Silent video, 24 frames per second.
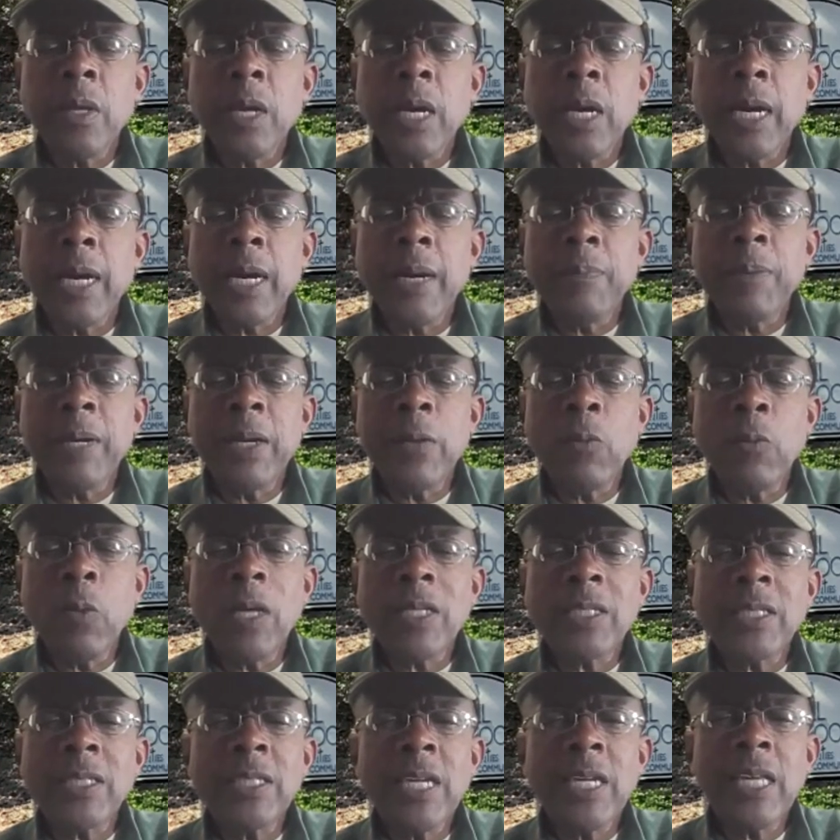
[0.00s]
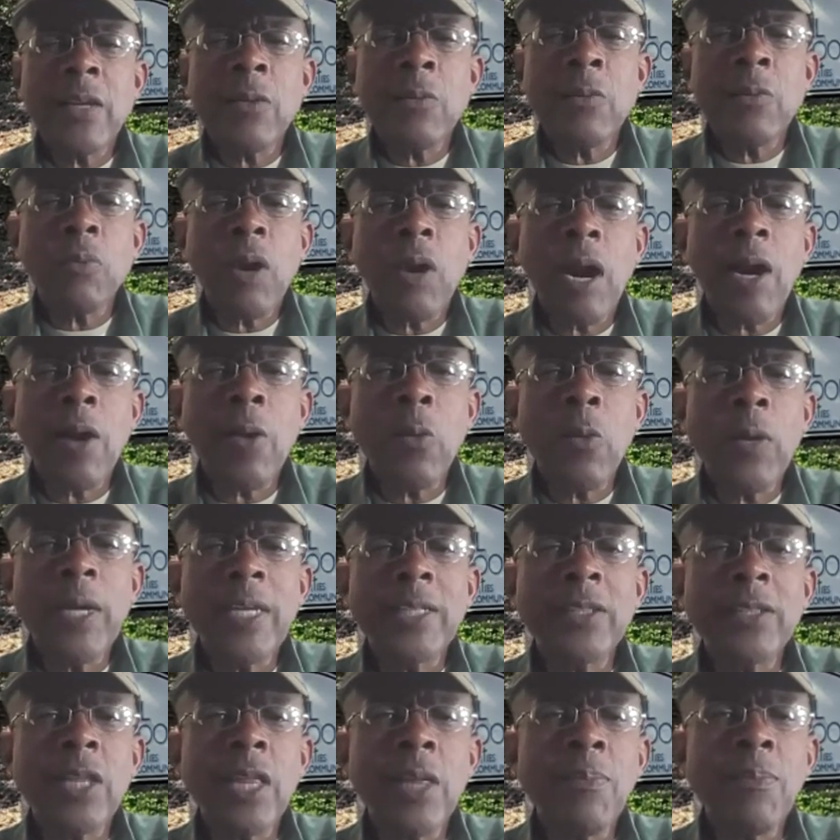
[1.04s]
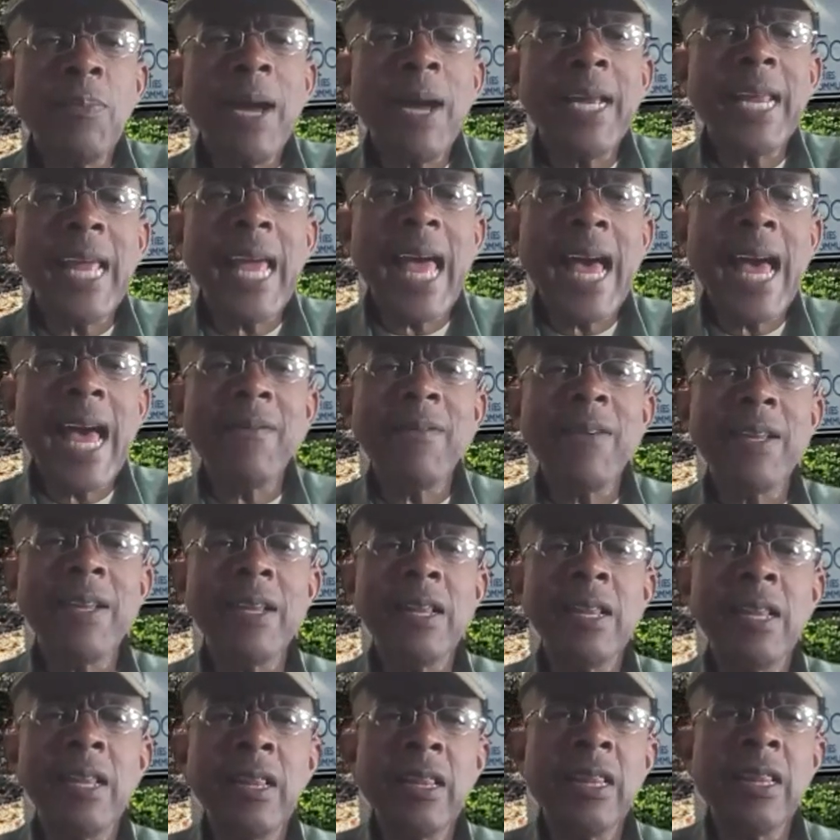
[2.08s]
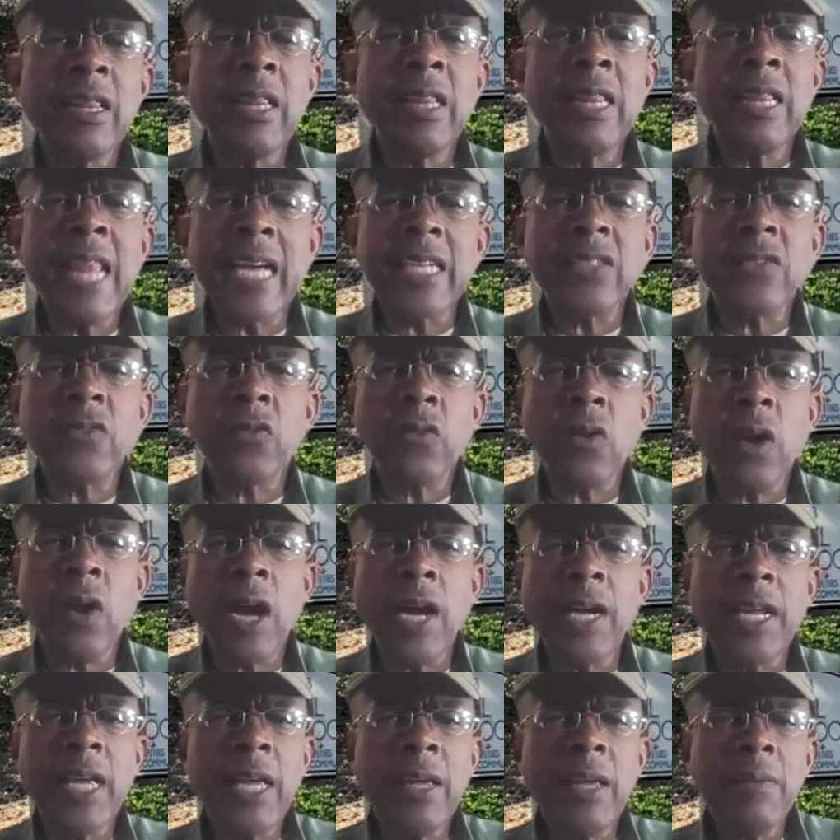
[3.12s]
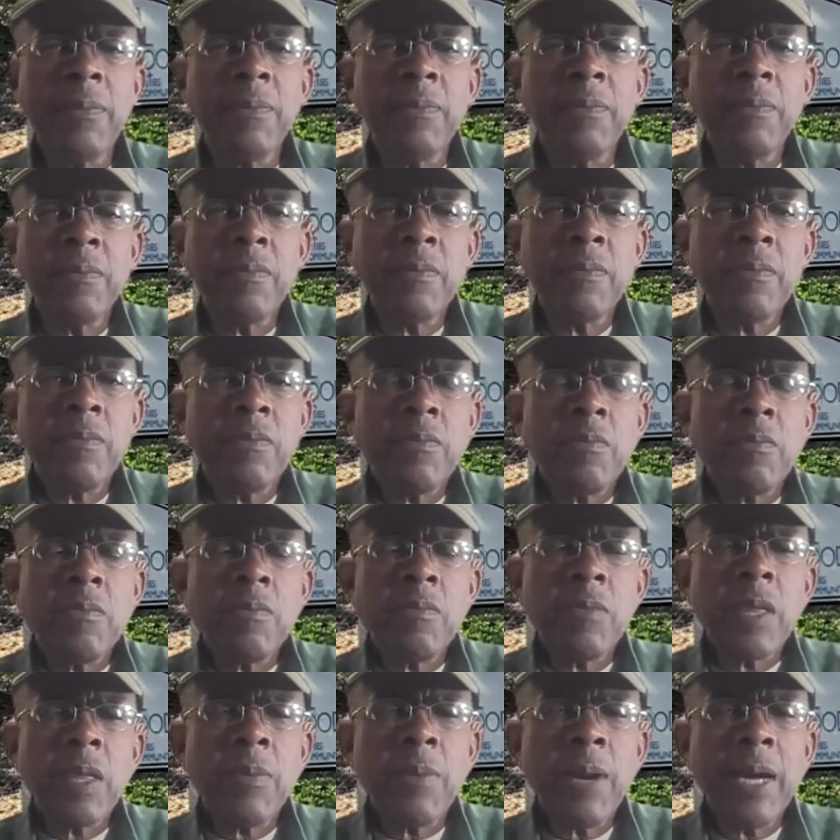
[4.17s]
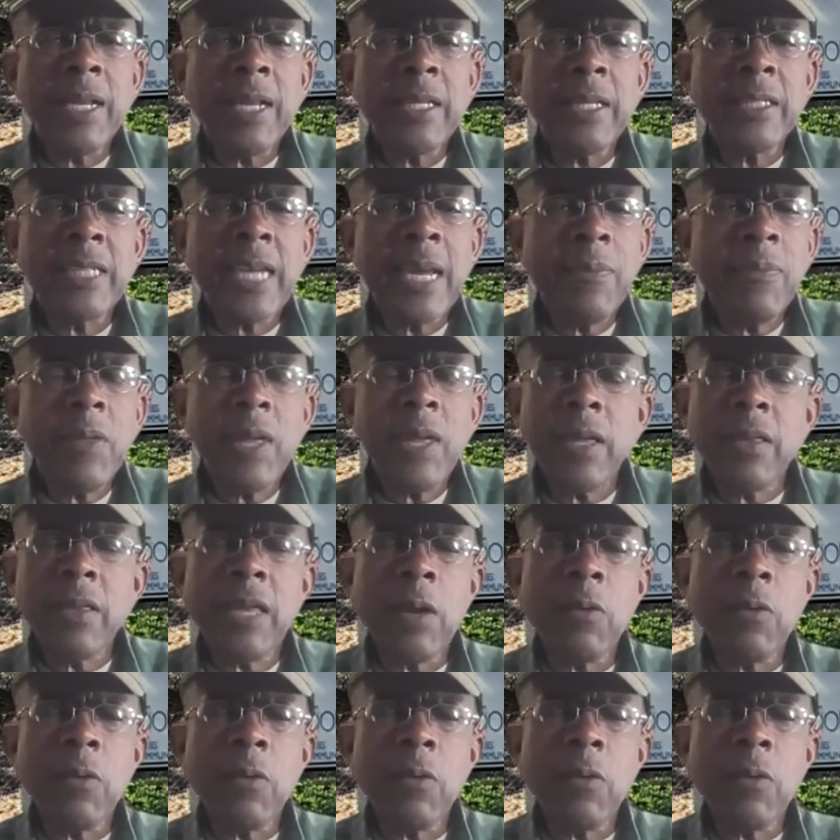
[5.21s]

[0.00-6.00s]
But it wasn't there the prior week. So they might have it next Friday. They might, same thing.